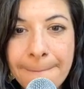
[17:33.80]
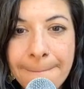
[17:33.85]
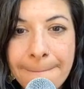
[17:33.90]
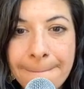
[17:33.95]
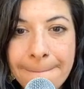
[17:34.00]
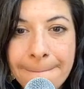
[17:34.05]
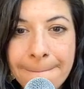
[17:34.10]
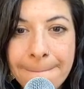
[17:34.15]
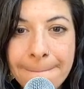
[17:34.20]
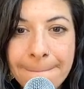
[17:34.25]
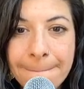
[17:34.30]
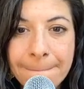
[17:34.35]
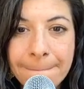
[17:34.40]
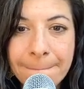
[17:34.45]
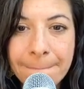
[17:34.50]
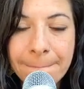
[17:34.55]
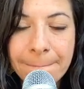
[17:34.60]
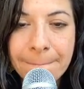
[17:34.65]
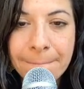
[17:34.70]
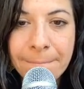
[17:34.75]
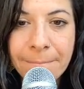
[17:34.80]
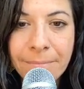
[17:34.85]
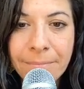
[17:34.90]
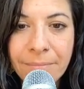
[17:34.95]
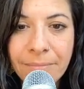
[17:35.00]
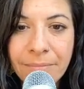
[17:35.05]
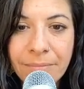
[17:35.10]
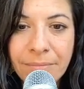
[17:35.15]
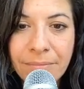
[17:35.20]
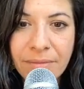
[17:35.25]

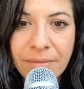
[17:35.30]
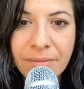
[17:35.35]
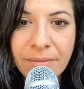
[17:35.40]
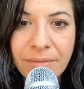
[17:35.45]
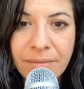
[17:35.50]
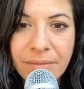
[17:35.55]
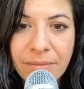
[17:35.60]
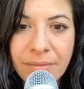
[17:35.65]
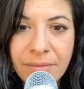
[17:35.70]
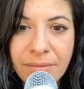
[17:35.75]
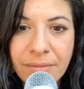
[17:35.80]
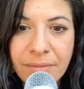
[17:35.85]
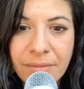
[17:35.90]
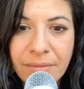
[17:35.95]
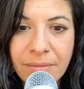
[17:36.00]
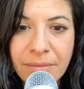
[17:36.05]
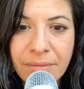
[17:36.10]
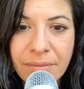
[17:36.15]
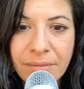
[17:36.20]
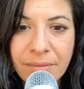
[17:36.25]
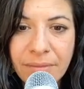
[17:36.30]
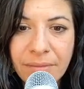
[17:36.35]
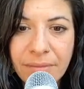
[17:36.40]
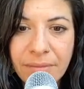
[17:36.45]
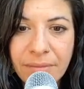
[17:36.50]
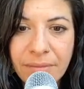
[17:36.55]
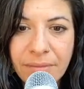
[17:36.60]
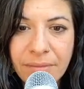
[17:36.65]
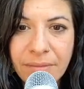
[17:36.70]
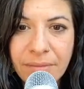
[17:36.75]

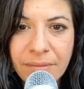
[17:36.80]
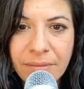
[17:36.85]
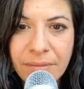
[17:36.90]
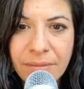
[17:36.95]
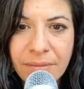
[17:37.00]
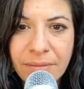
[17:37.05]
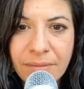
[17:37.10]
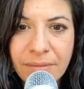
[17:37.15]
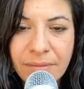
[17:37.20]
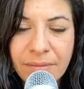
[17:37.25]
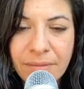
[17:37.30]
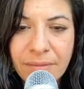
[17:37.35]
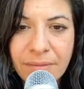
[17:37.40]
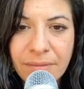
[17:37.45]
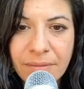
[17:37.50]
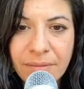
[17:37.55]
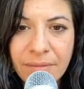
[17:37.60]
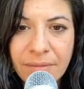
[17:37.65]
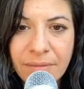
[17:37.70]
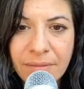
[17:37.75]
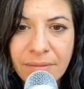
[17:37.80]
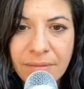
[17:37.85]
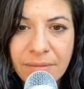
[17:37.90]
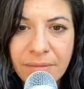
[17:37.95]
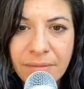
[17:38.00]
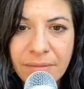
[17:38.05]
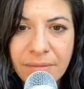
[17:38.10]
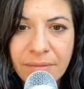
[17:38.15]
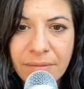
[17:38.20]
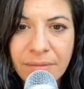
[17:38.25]

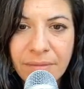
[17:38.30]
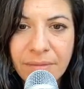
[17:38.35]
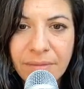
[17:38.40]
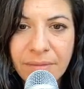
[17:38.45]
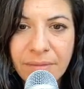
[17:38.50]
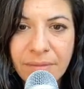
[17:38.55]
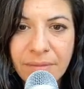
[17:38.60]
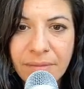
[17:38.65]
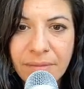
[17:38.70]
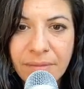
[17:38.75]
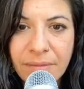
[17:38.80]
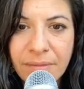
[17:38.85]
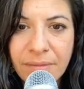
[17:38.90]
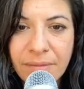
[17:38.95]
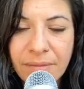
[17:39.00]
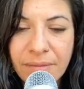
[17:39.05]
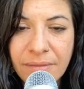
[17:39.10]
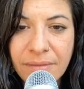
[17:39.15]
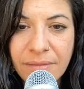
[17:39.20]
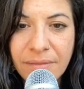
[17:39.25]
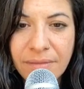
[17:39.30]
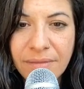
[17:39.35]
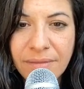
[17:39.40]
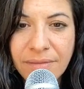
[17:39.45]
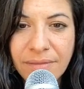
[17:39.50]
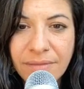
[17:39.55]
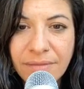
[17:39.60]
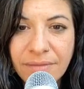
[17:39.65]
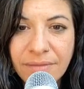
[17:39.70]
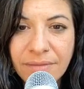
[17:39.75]

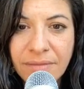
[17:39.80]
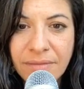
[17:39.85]
The person shown says nothing.